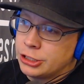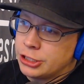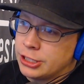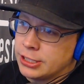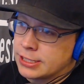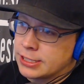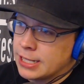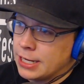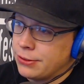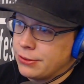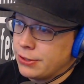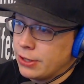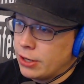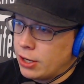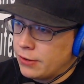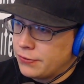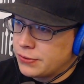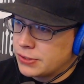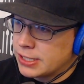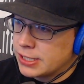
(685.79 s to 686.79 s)
She said the
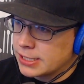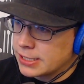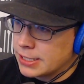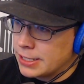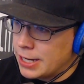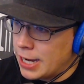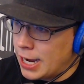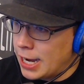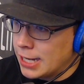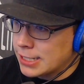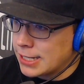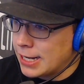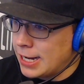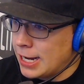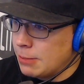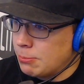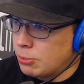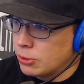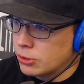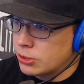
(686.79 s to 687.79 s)
office is not
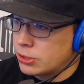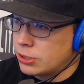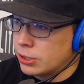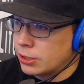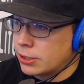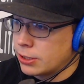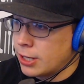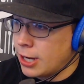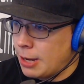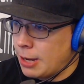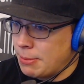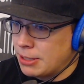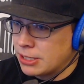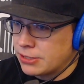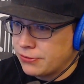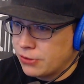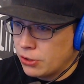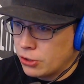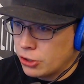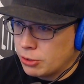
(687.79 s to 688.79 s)
able to
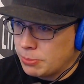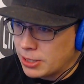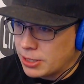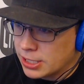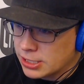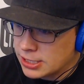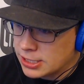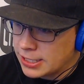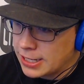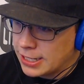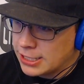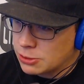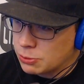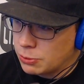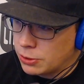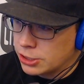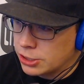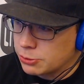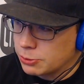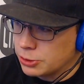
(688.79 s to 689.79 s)
comment further because the case
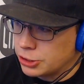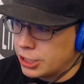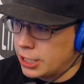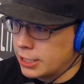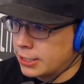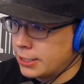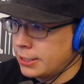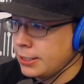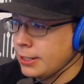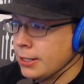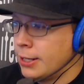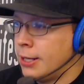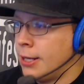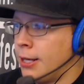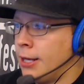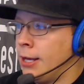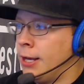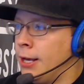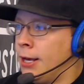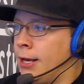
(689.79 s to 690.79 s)
was rejected.
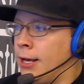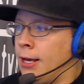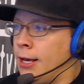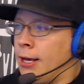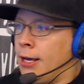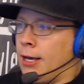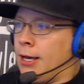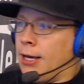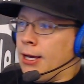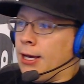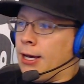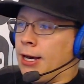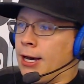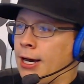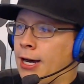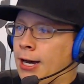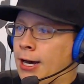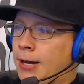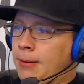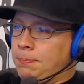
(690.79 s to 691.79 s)

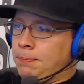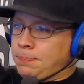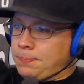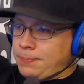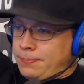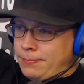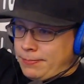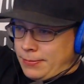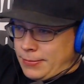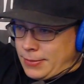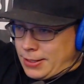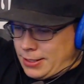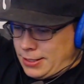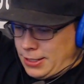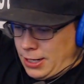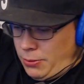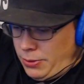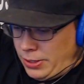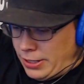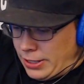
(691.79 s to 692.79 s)
I
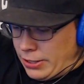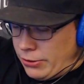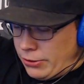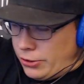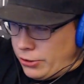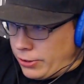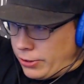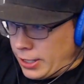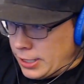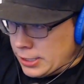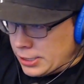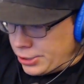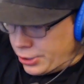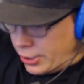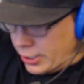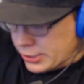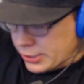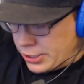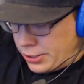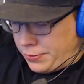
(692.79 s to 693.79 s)
want to hear your guys'
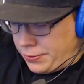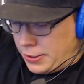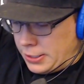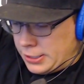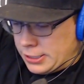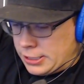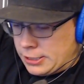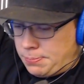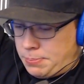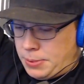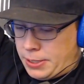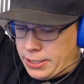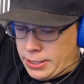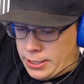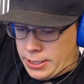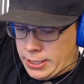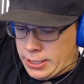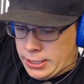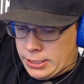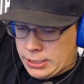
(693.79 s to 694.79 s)
thoughts on this
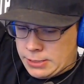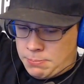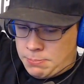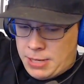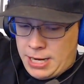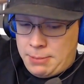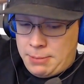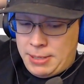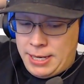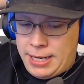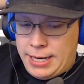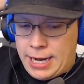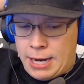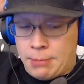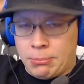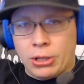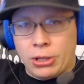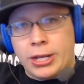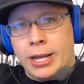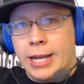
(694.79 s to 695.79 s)
because maybe
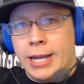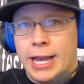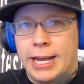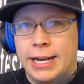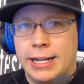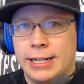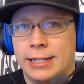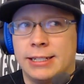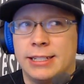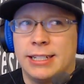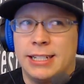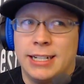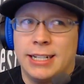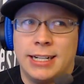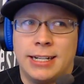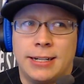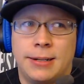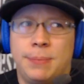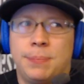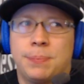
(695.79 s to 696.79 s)
I'm looking at it.
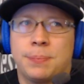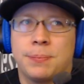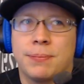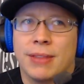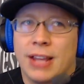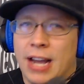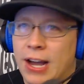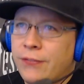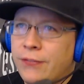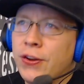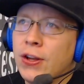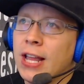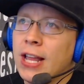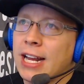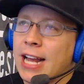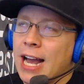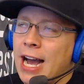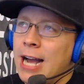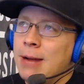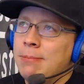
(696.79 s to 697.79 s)
I feel
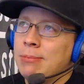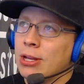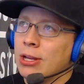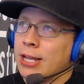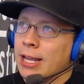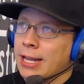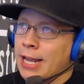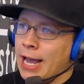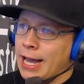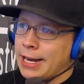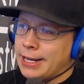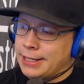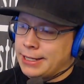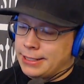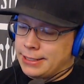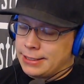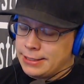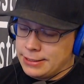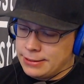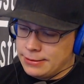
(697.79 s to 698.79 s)
like I'm looking at
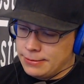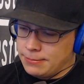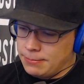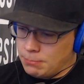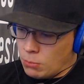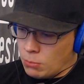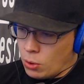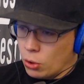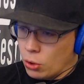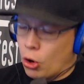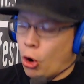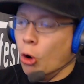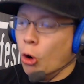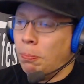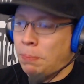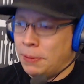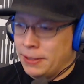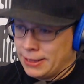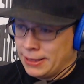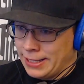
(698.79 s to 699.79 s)
it more
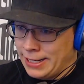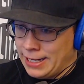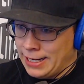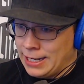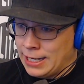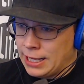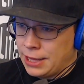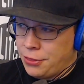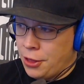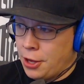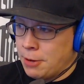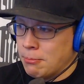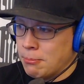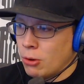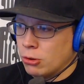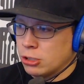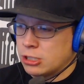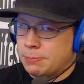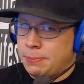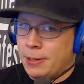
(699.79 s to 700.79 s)
openly than
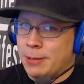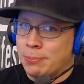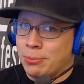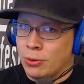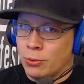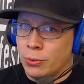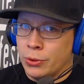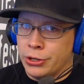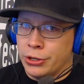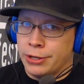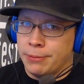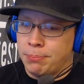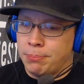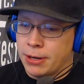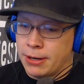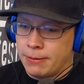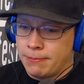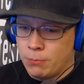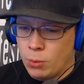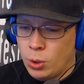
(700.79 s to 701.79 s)
most people would,
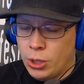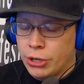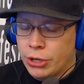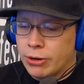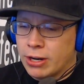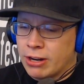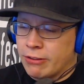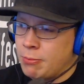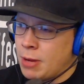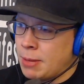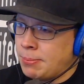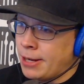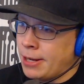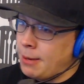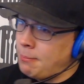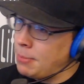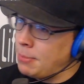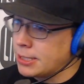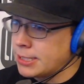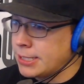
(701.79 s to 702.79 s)
but I'm wondering if
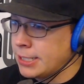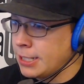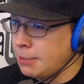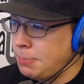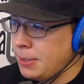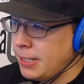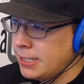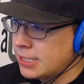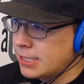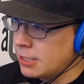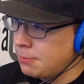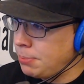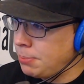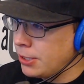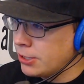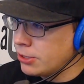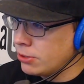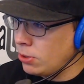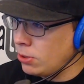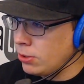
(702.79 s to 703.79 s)
maybe I'm missing a piece of the
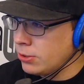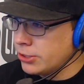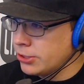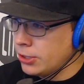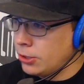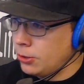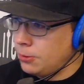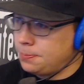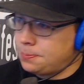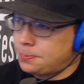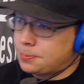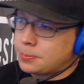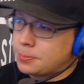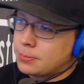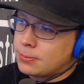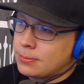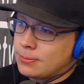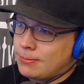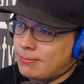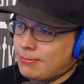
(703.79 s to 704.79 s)
puzzle also.
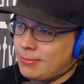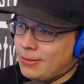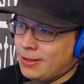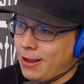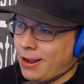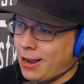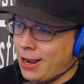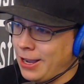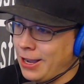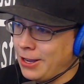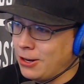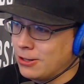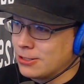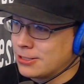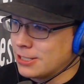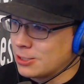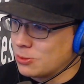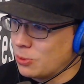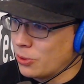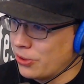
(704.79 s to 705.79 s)
INO
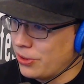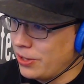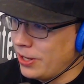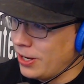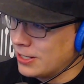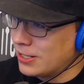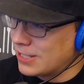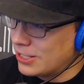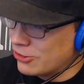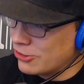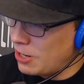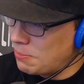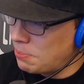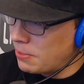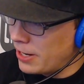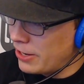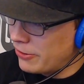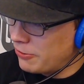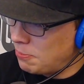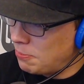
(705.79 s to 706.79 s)
says, what are the odds I
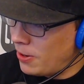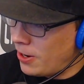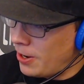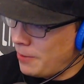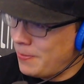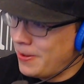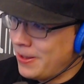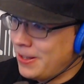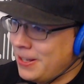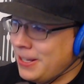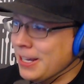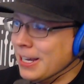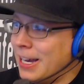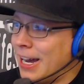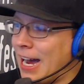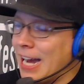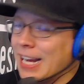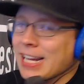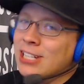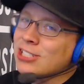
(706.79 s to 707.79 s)
drop an F-bomb?
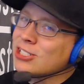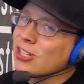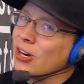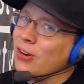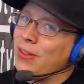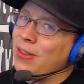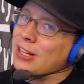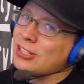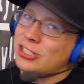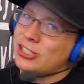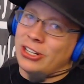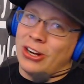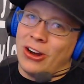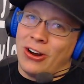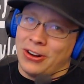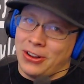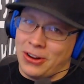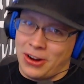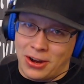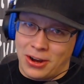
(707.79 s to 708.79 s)
I can turn that shit
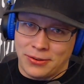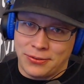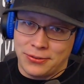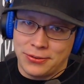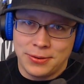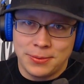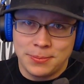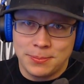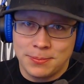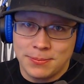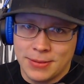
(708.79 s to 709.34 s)
on and off.